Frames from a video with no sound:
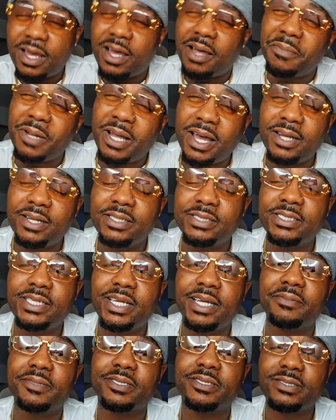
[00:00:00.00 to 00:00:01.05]
I'm kind of
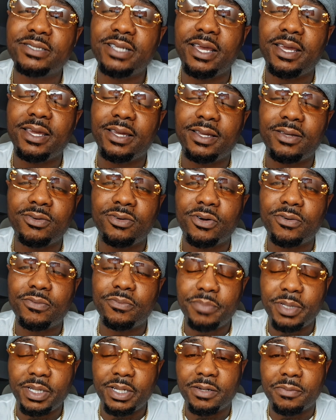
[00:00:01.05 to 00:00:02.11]
ashamed to say, you know,
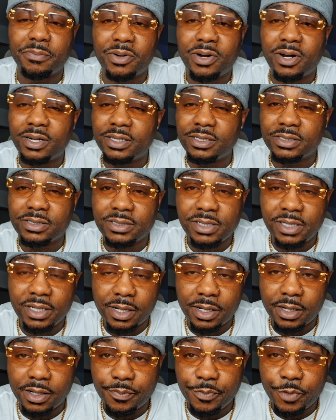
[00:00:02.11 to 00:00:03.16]
being a part of the
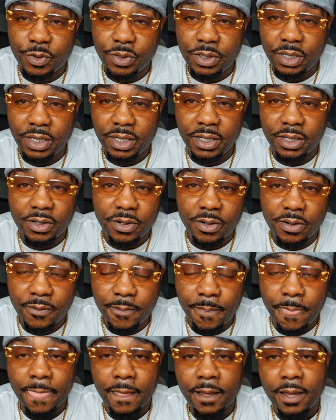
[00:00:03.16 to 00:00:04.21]
sneaker community and all,